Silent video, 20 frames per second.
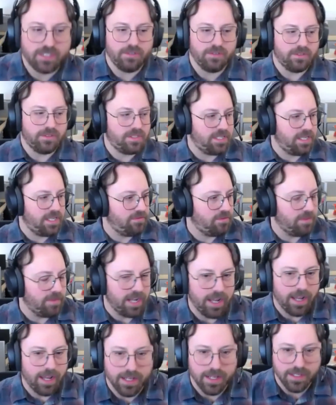this. You're saving
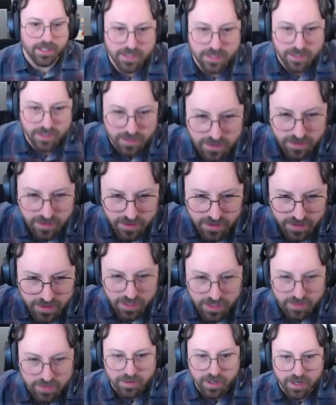my ass. This
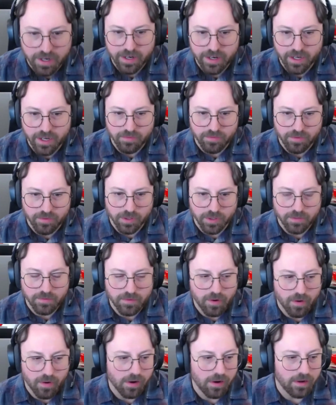is very helpful.
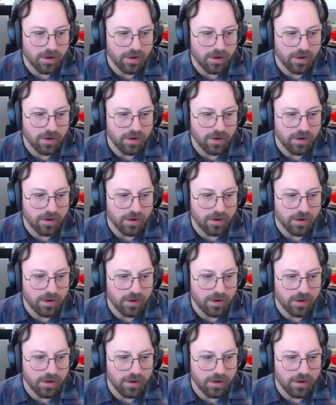